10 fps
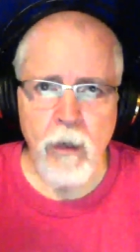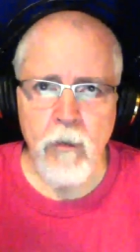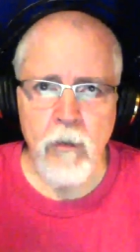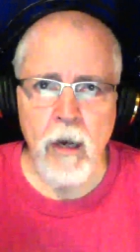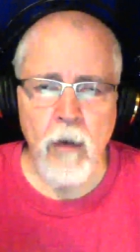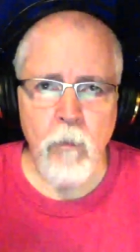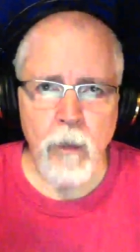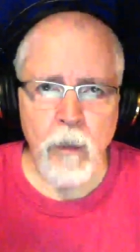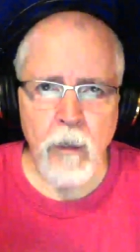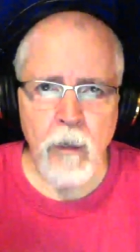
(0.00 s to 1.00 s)
It's not
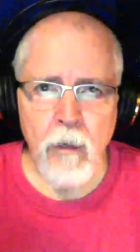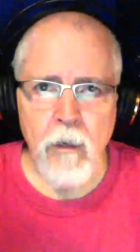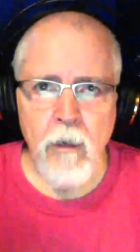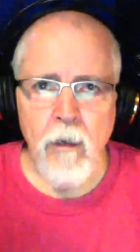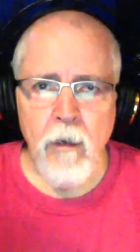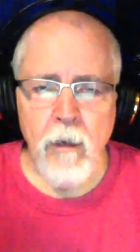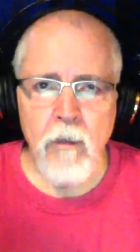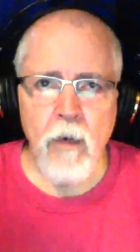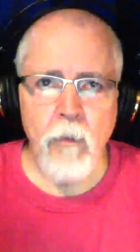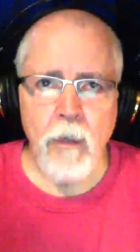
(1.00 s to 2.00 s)
really, it's
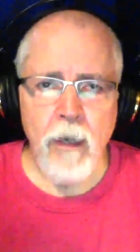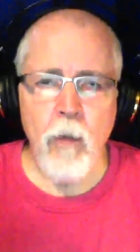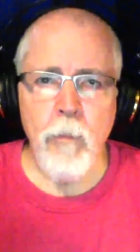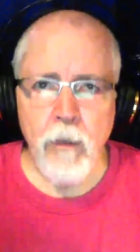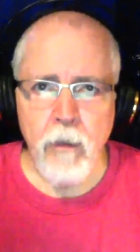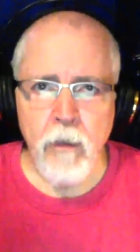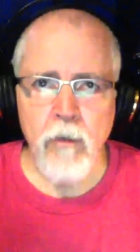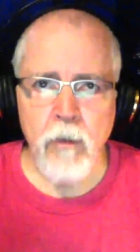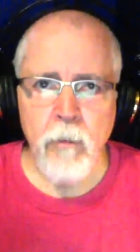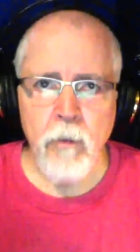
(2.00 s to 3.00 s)
not really helping the
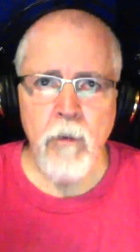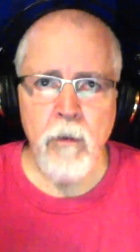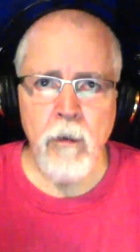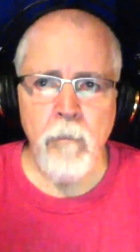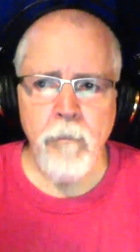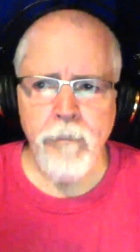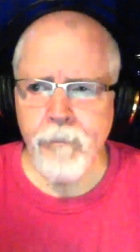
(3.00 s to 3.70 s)
customer. Um,